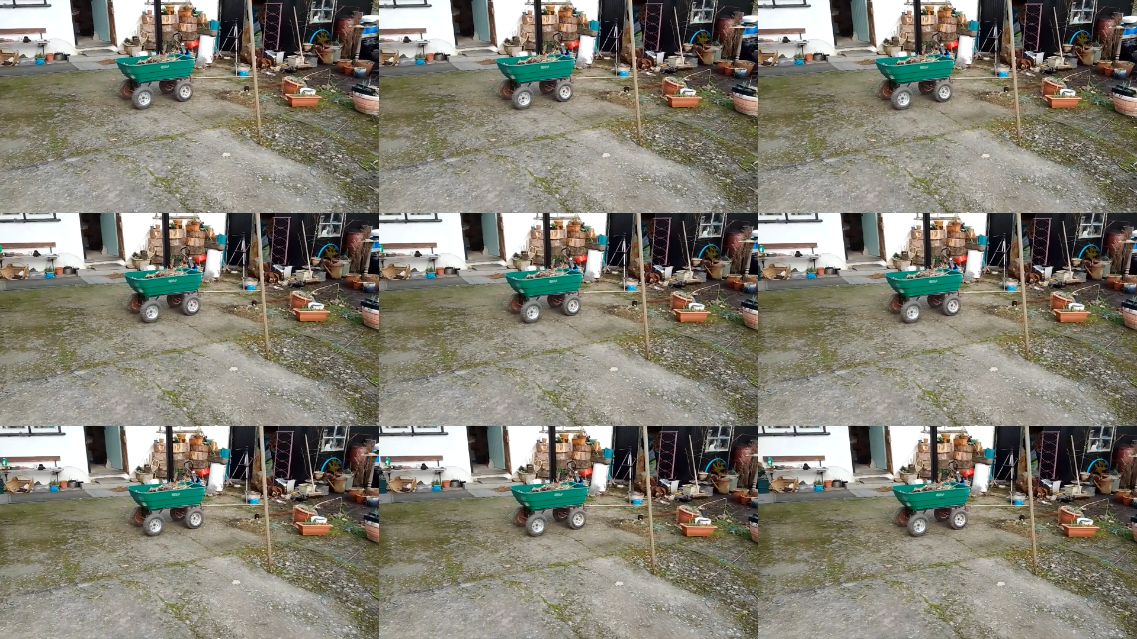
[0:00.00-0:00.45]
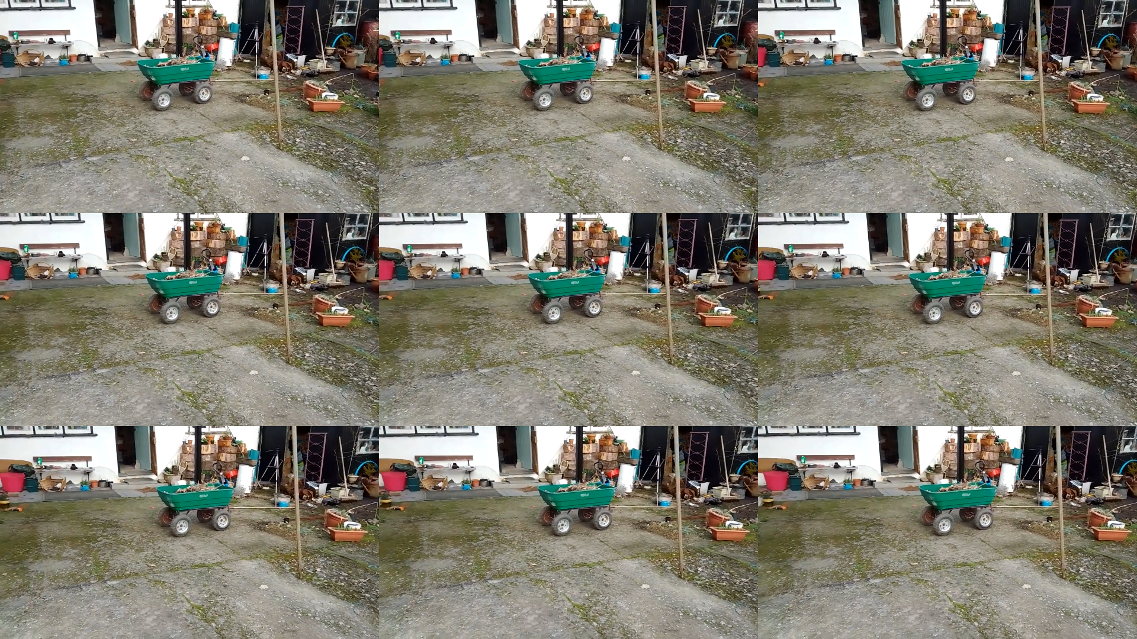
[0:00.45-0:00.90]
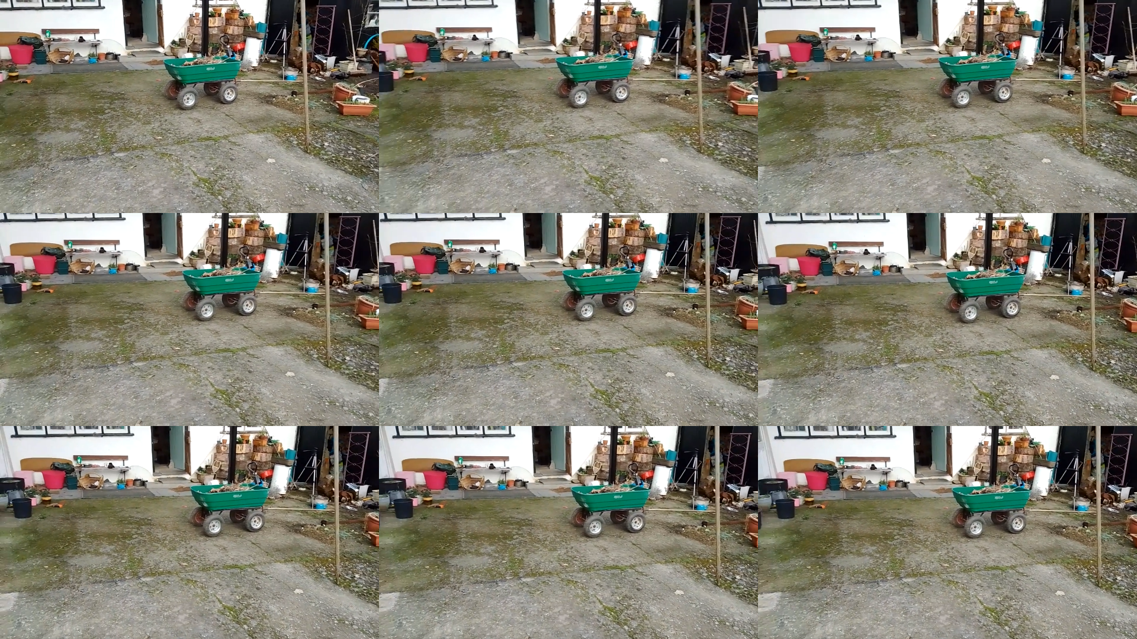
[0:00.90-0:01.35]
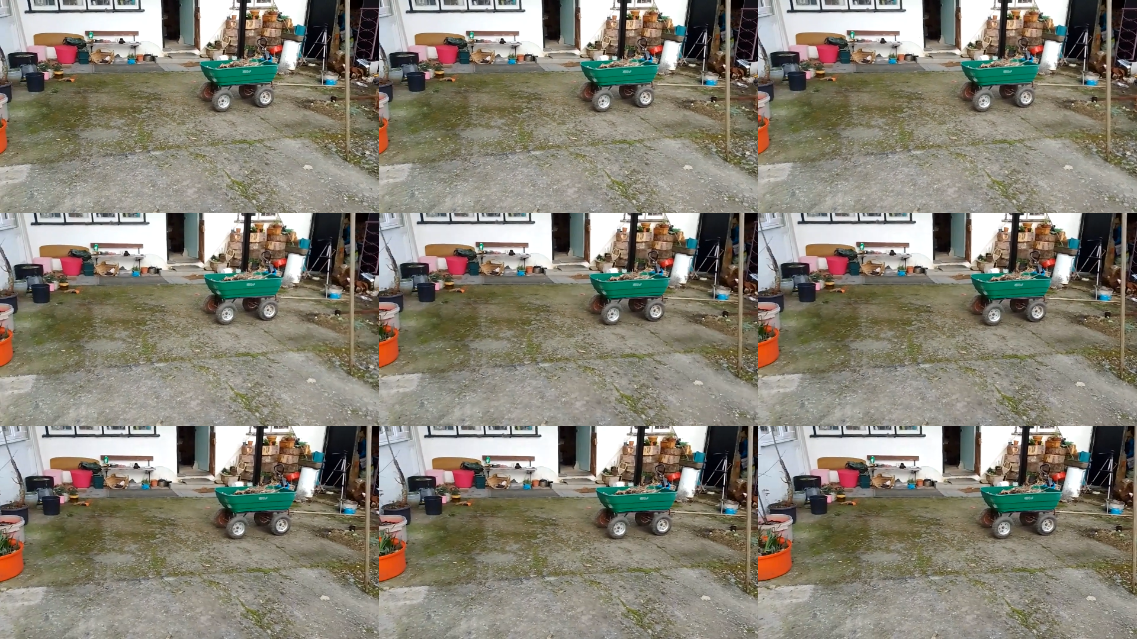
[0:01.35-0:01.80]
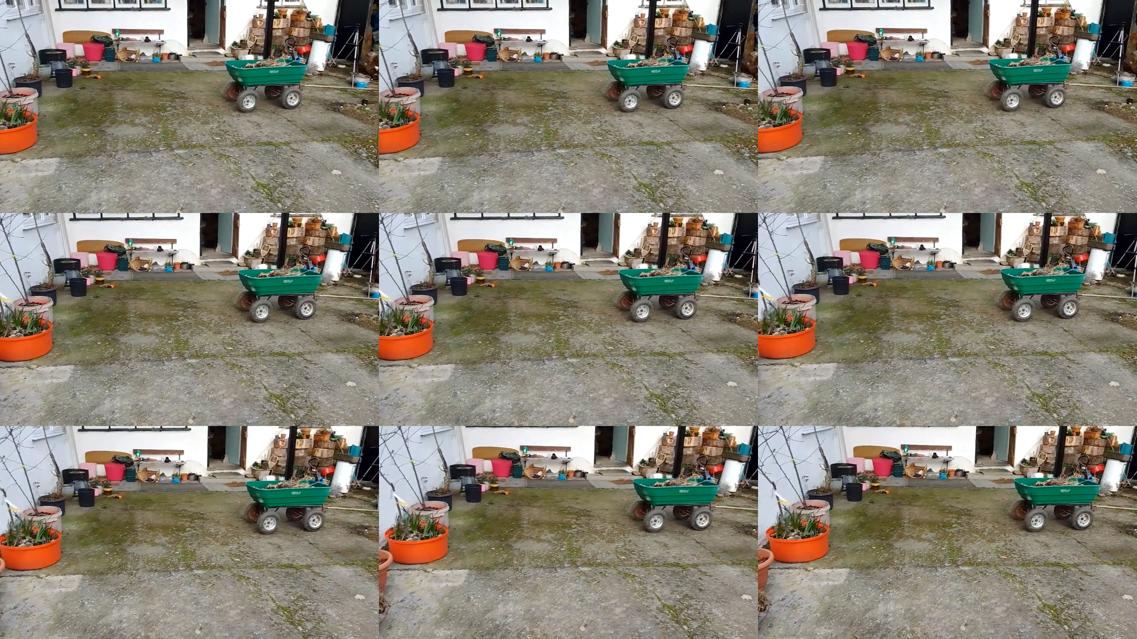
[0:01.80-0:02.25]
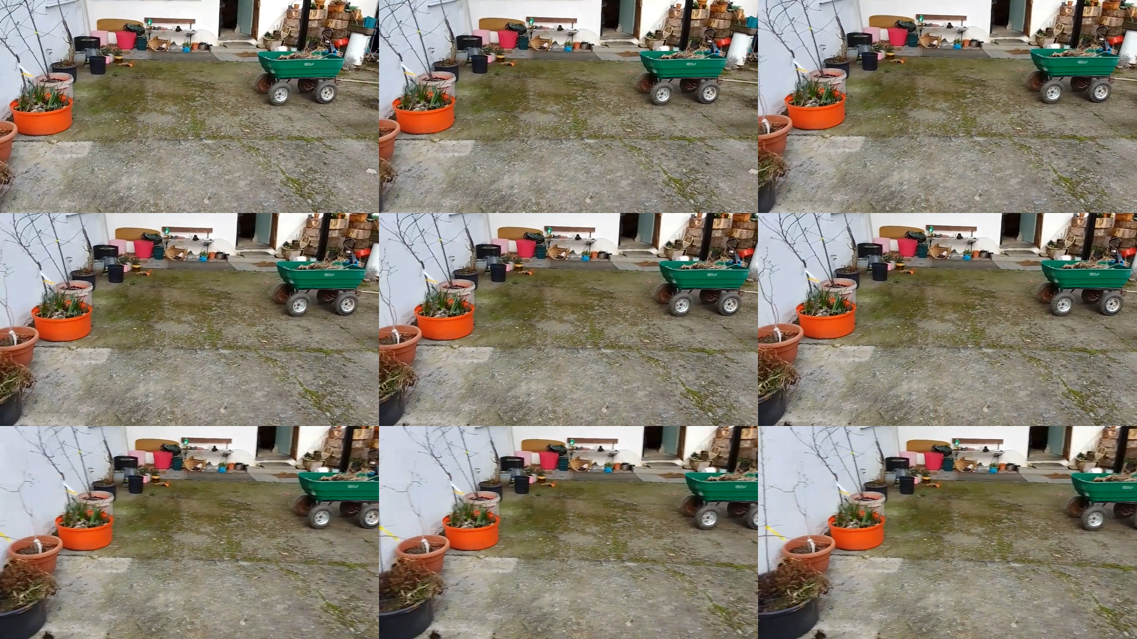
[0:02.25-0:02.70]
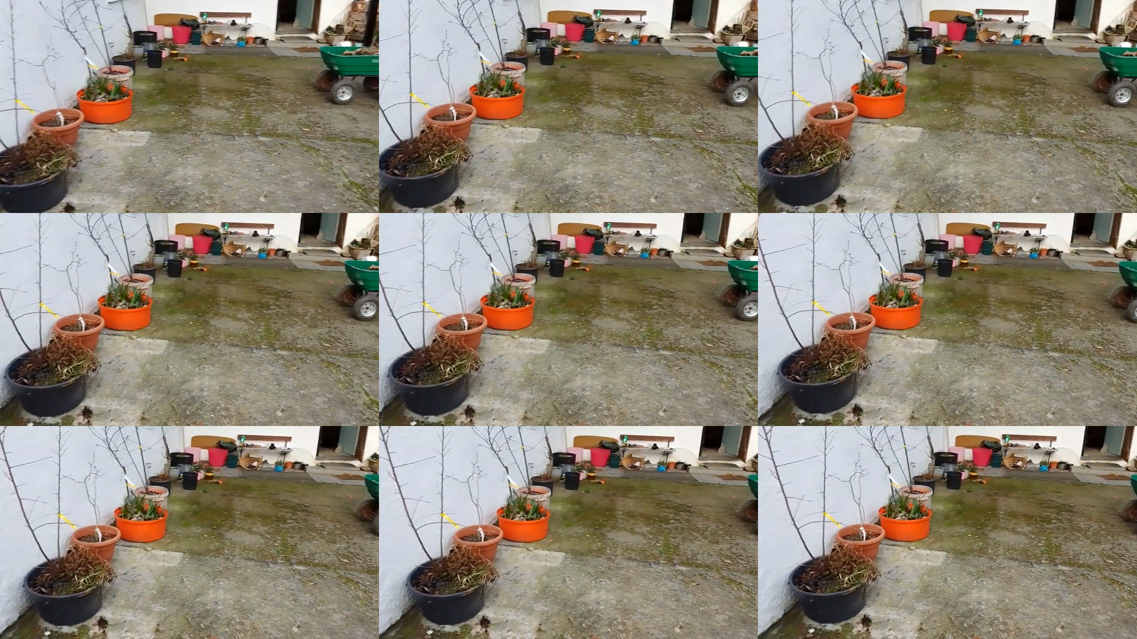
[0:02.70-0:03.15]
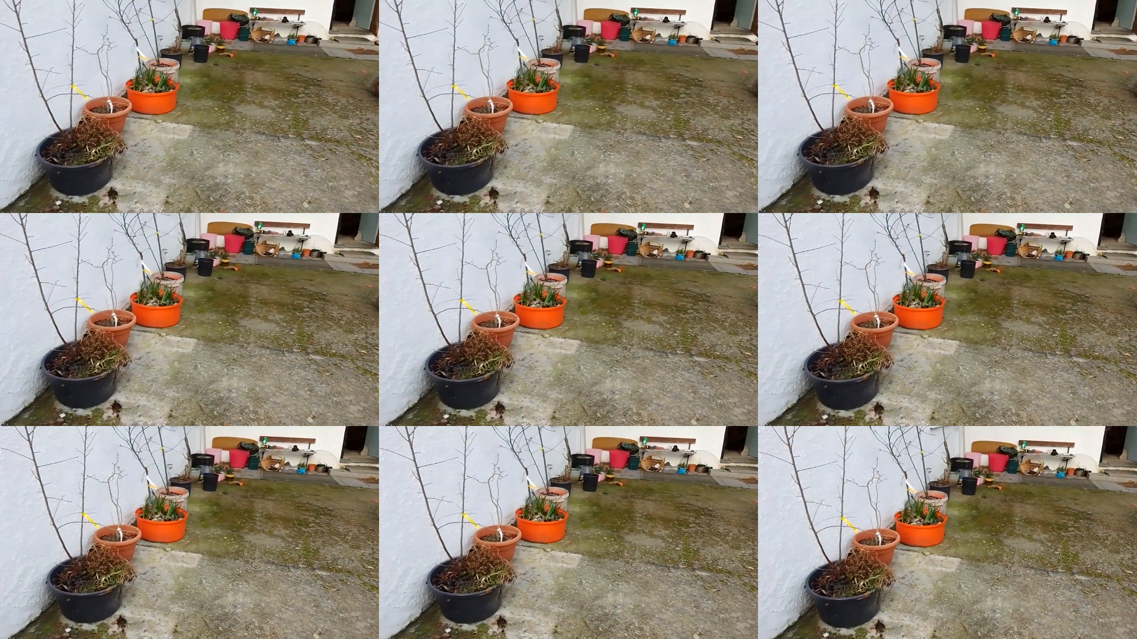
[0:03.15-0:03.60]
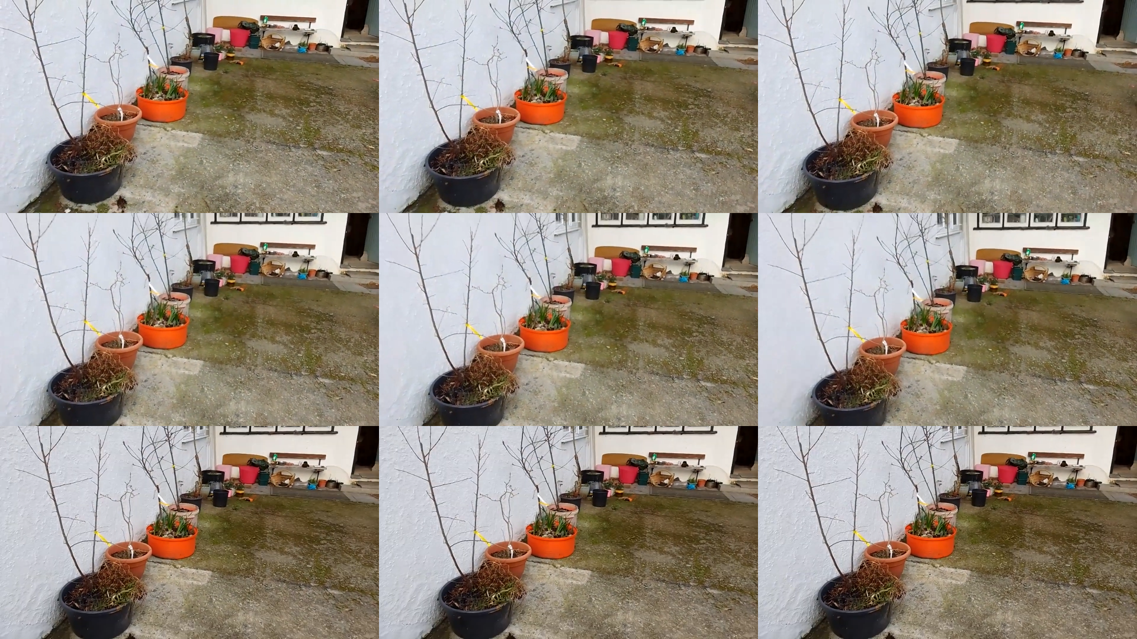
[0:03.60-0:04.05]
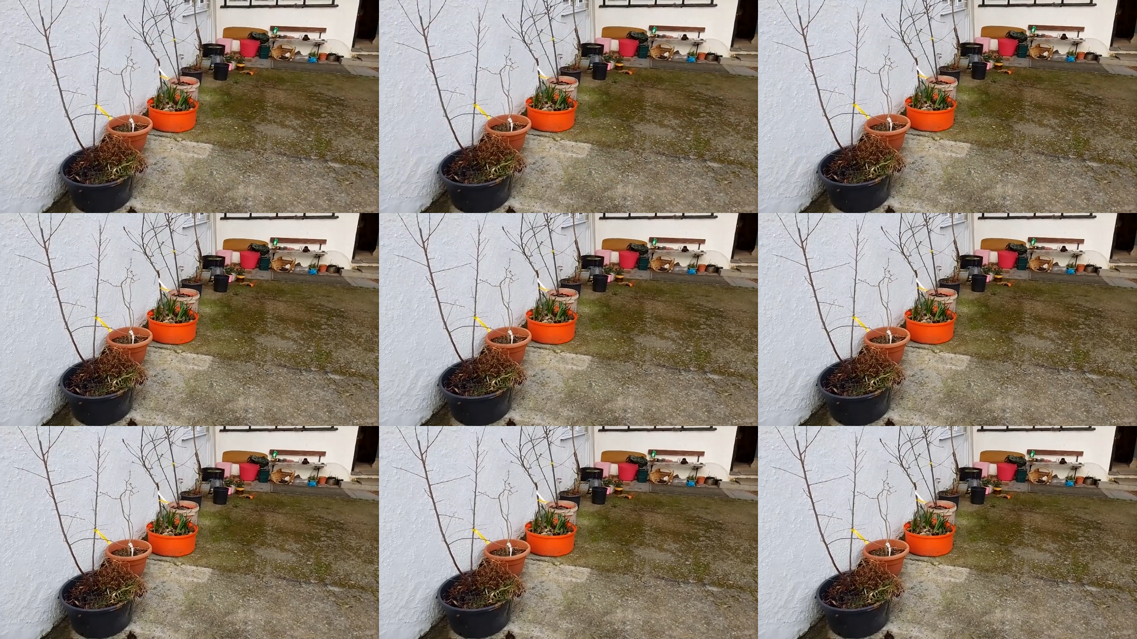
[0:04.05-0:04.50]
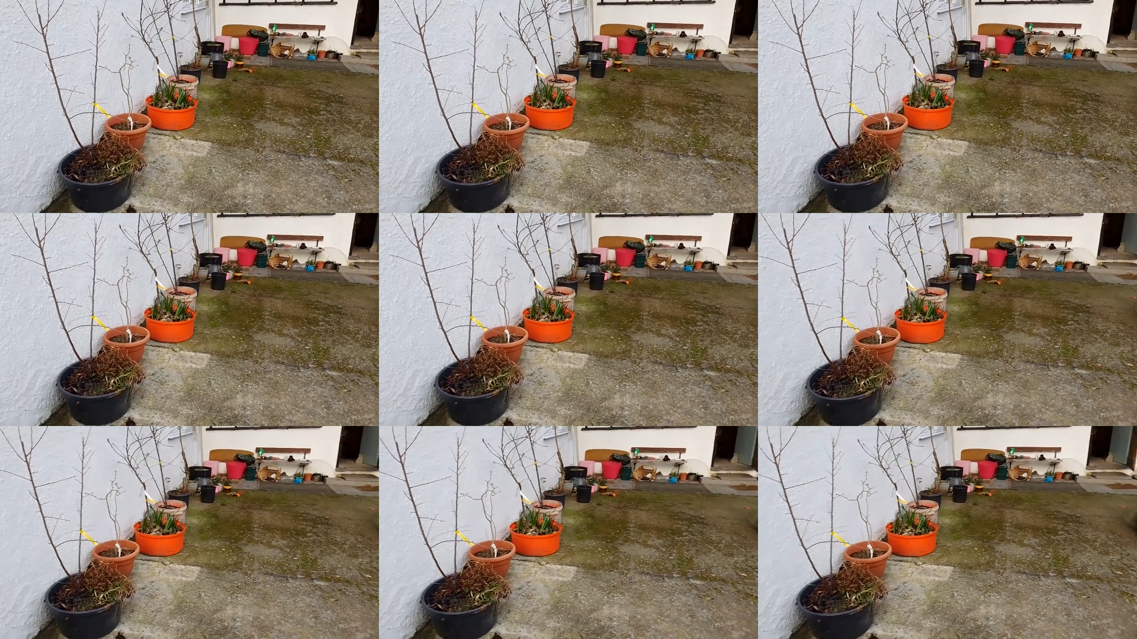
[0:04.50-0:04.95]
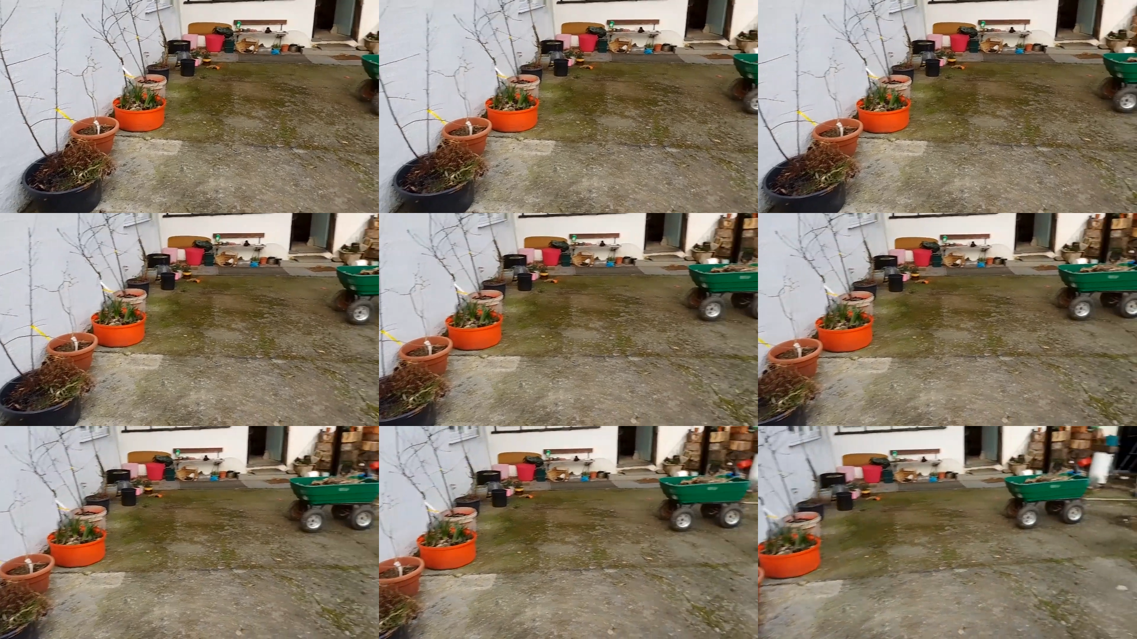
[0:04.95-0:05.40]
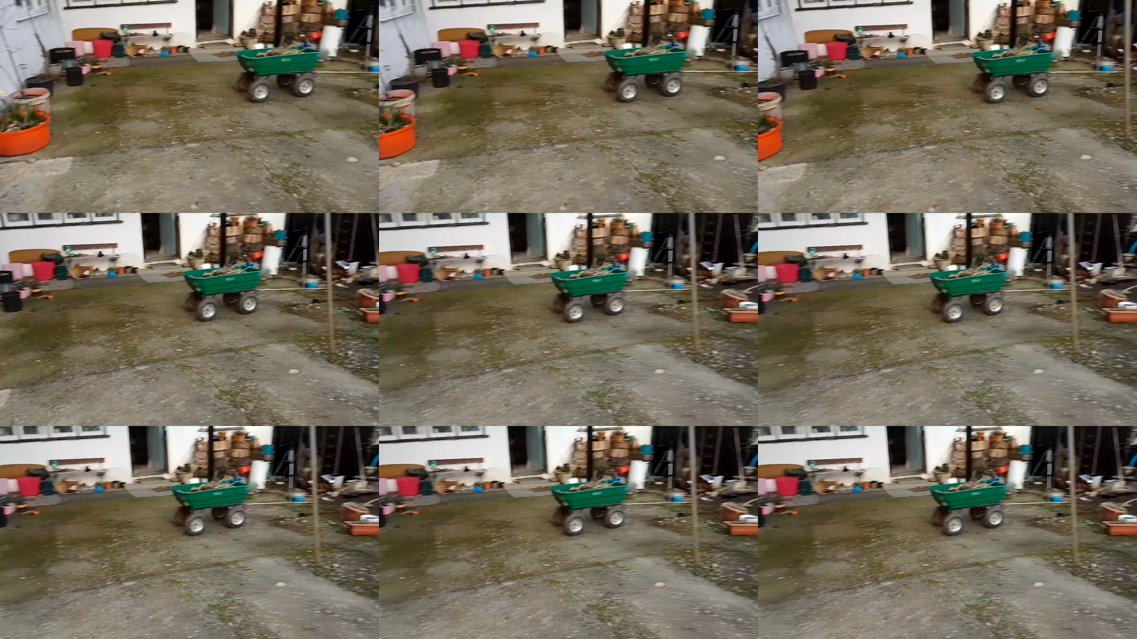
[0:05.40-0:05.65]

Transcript: No face is visible, so there are no lips to read.